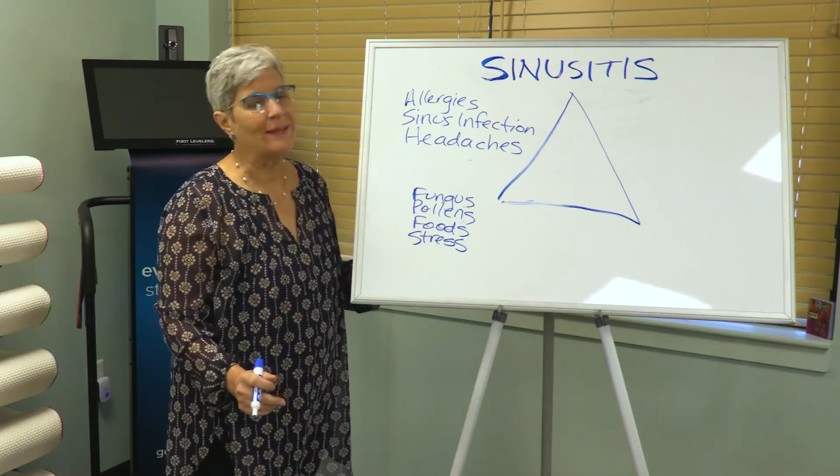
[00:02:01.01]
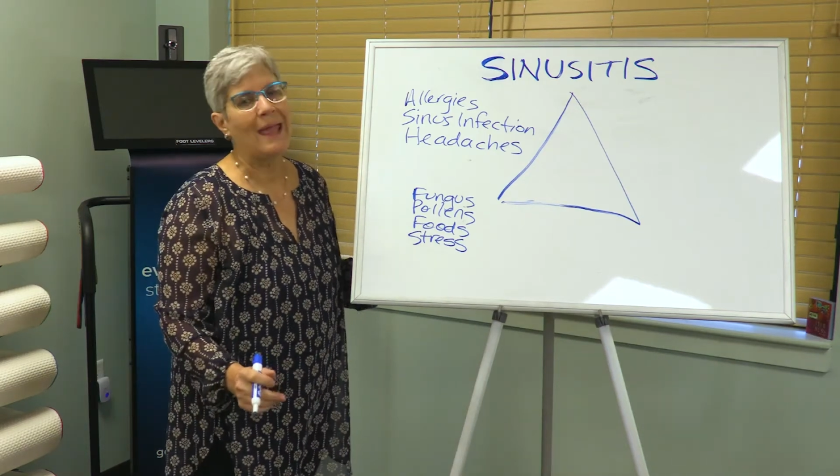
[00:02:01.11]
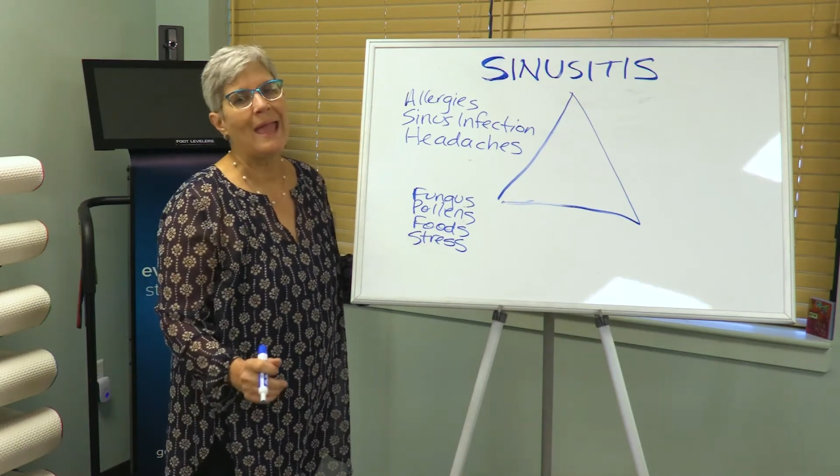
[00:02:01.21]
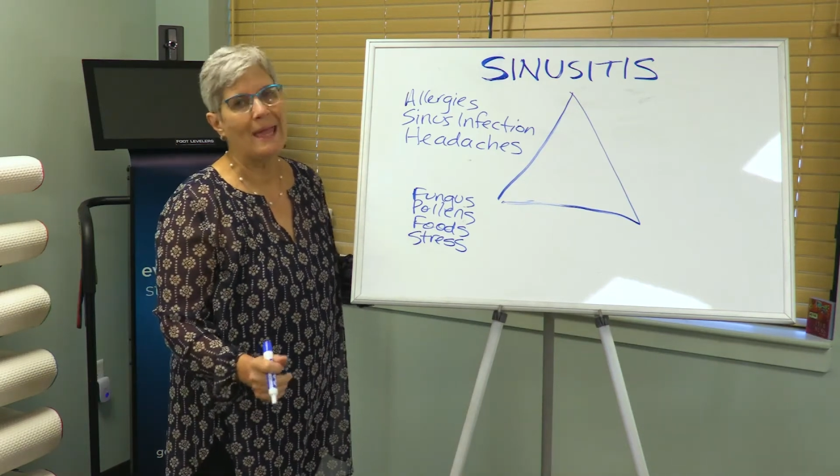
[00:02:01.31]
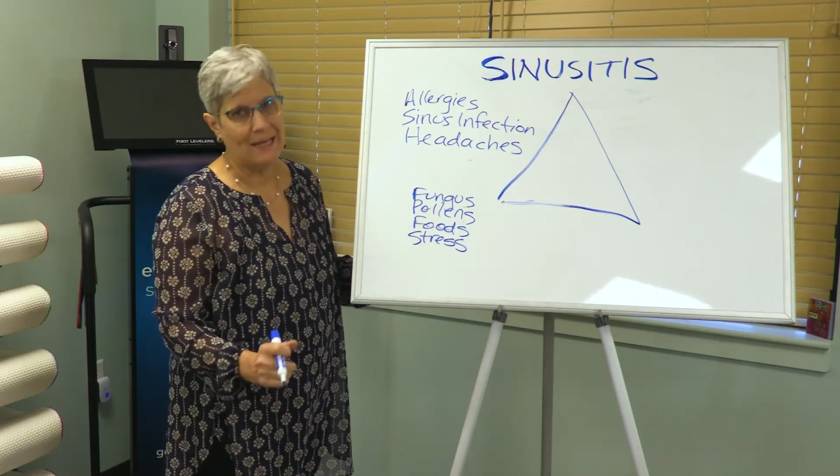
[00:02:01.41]
and
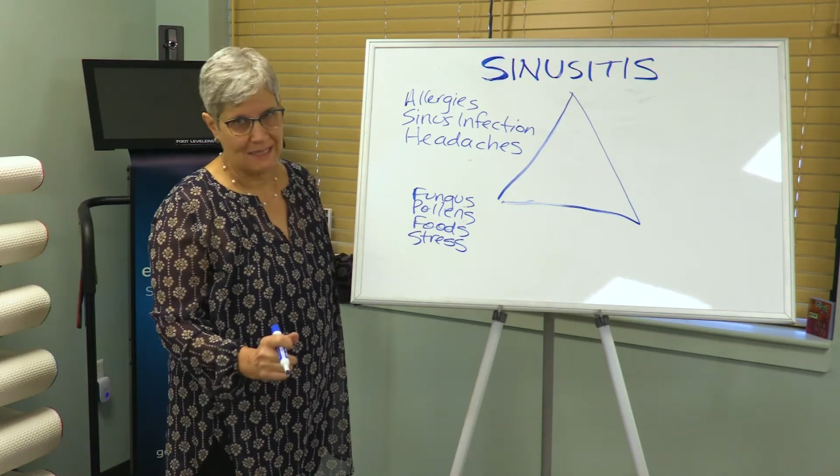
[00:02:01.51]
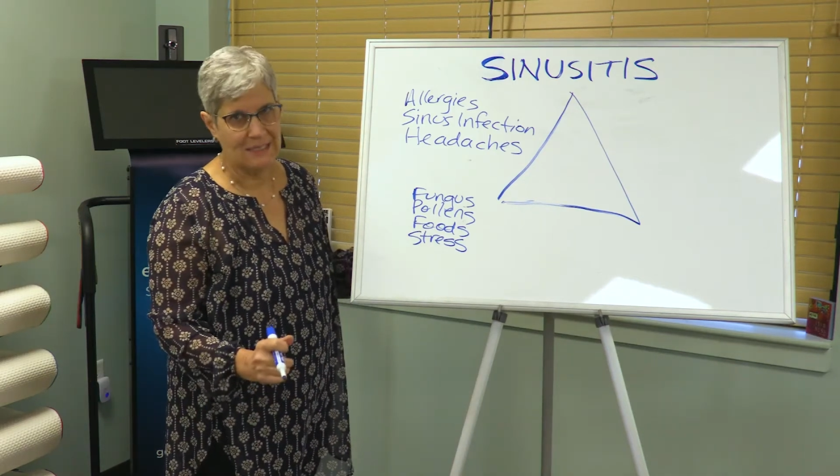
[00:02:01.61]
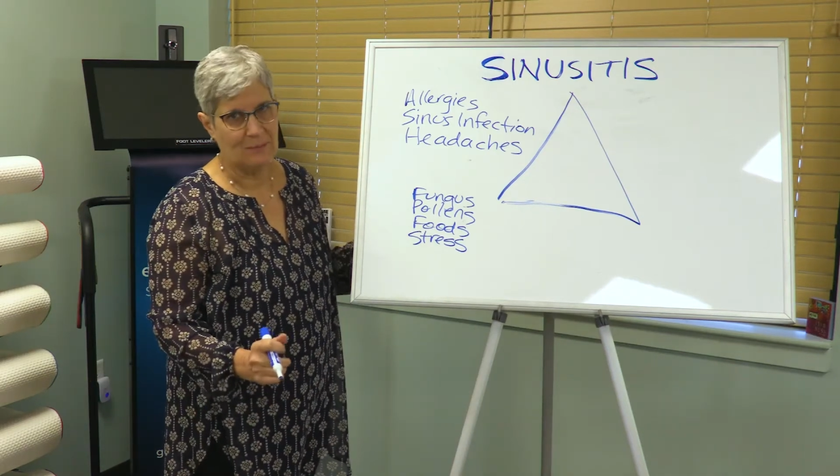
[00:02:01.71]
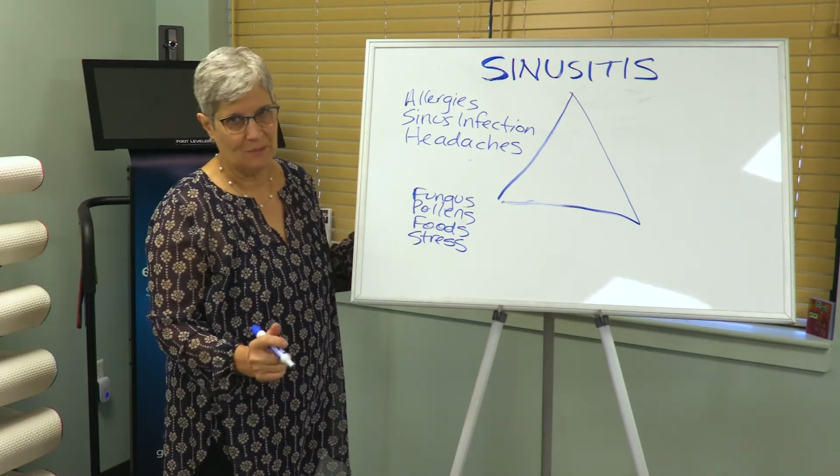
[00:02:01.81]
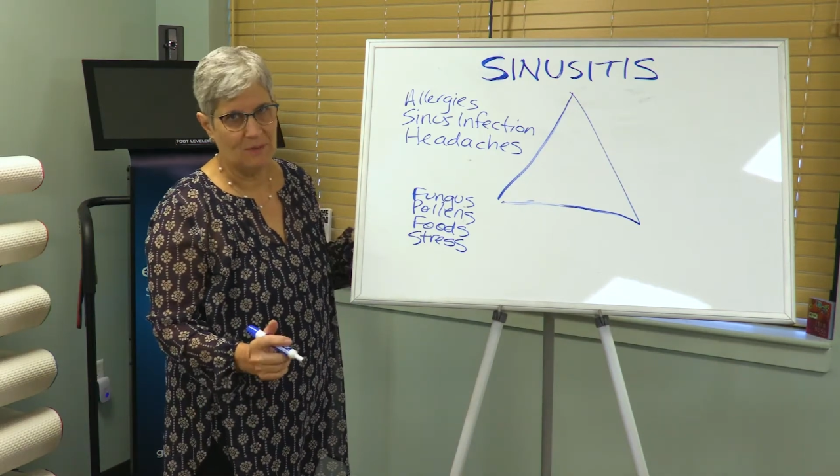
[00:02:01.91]
any
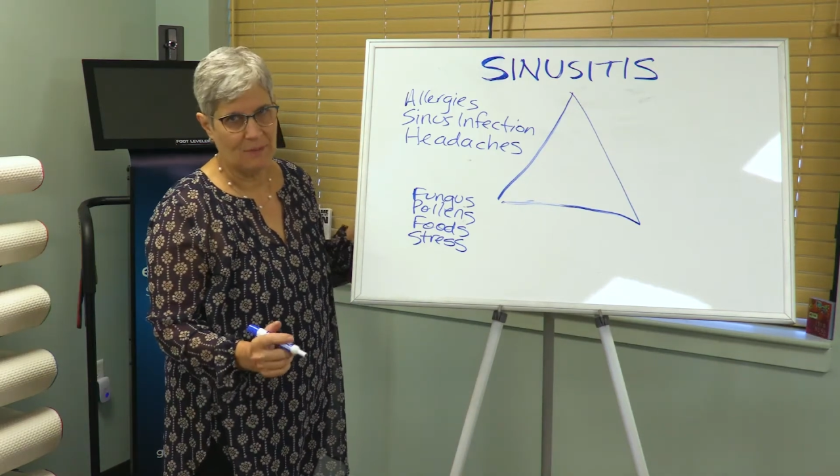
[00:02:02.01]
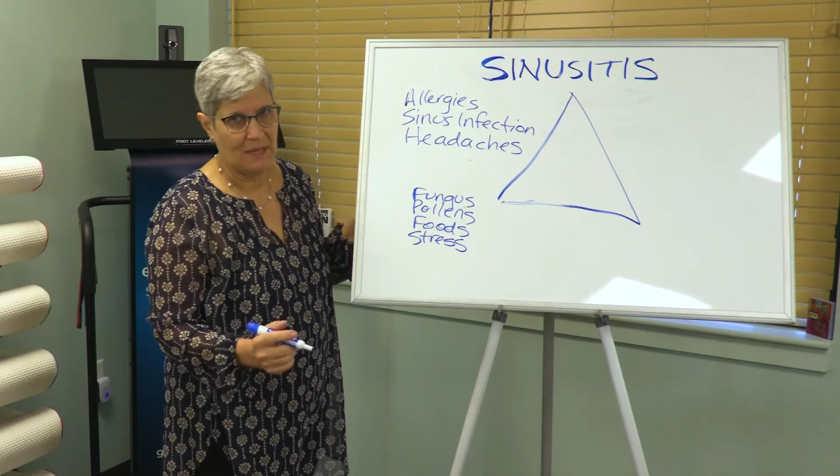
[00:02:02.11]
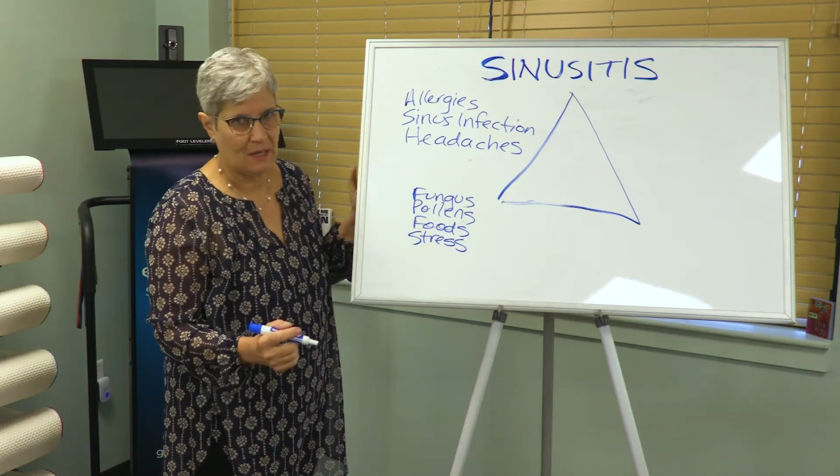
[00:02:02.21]
symptom can